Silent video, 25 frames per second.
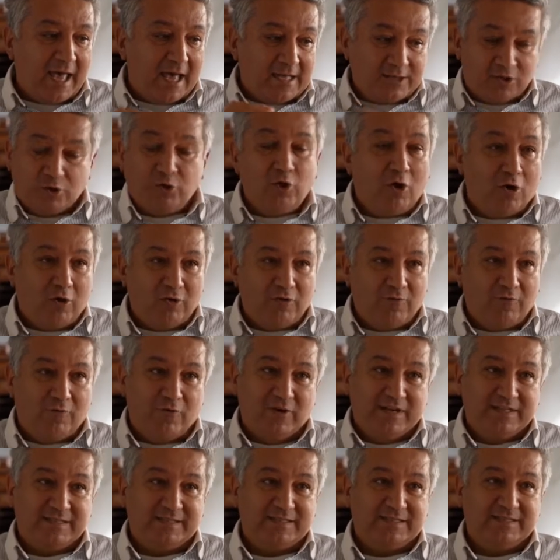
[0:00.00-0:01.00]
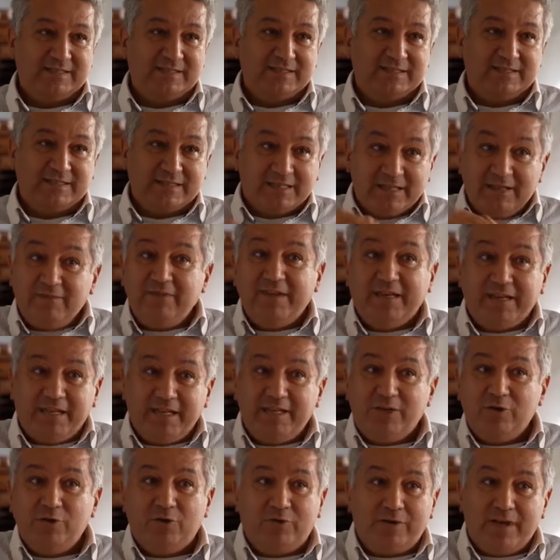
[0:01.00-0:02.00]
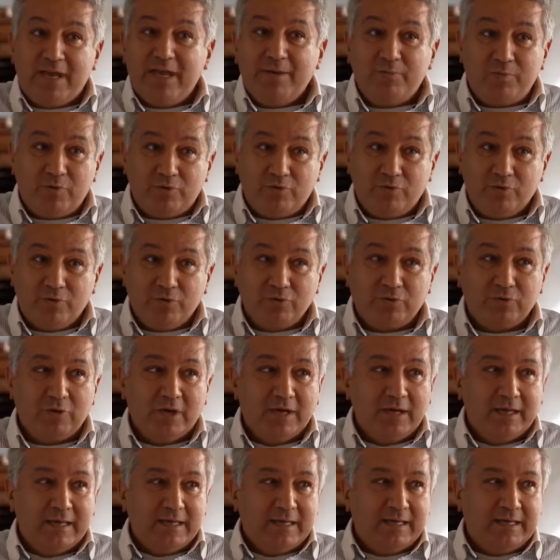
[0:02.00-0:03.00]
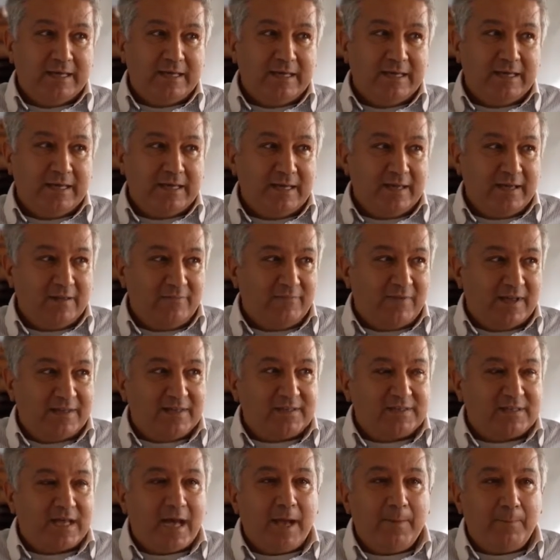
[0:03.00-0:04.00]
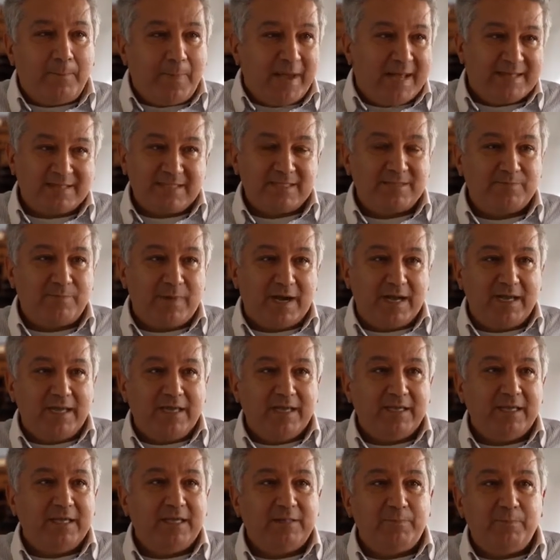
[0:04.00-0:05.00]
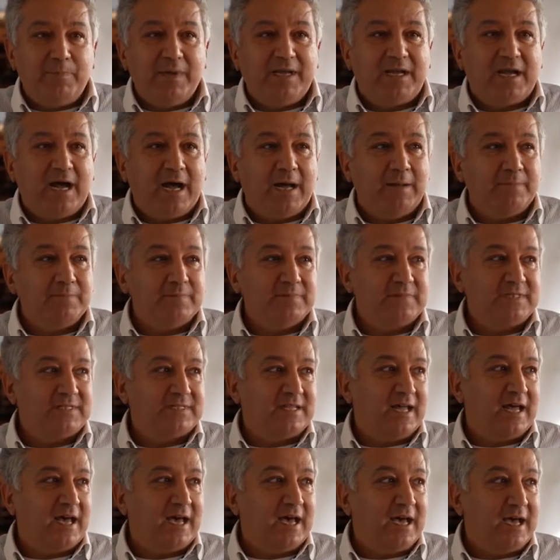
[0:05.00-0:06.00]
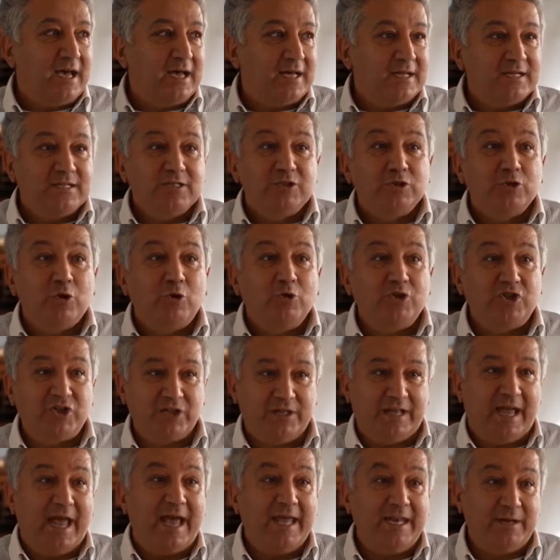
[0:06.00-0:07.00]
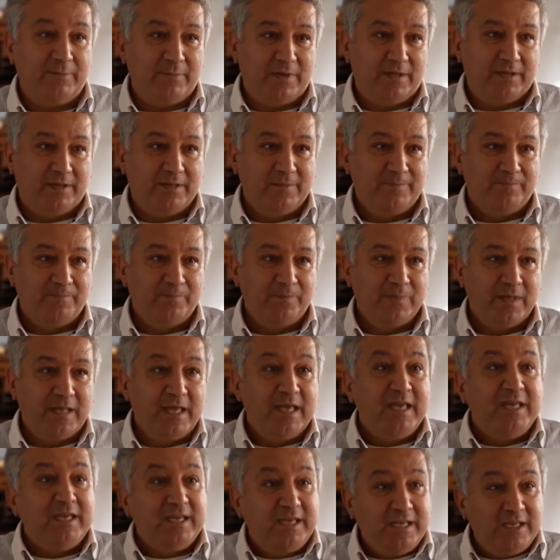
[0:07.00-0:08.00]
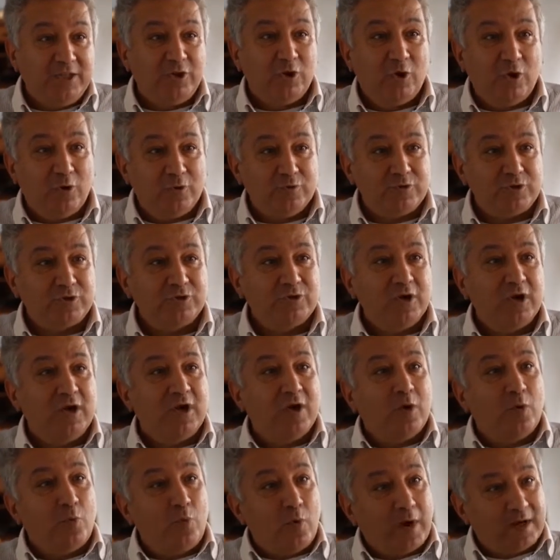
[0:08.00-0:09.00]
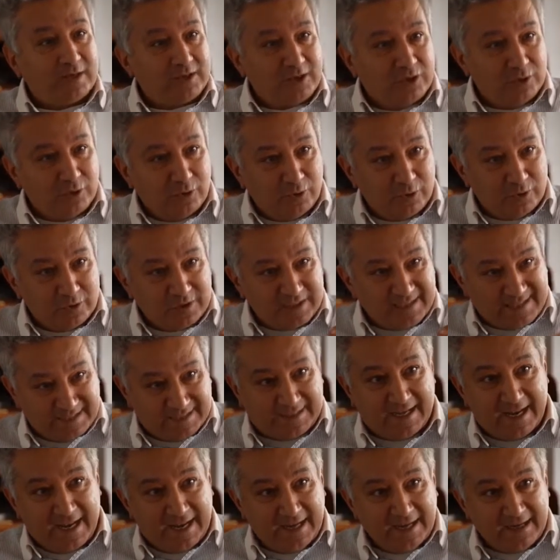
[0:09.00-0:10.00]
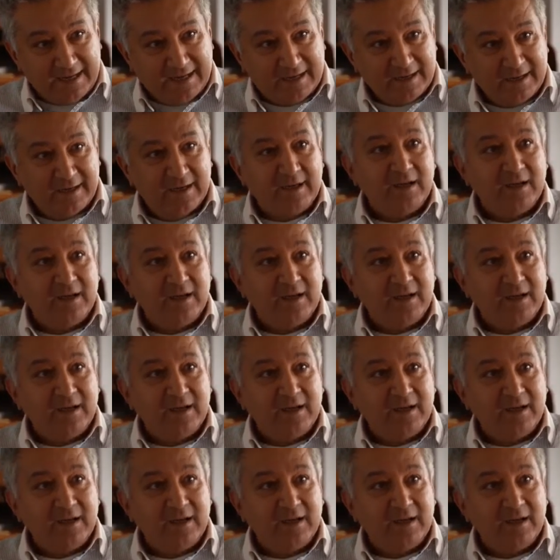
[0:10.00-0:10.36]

a dog, for instance, living in your neighborhood, eh, when the time passes by, it becomes a social animal. He knows where to stay,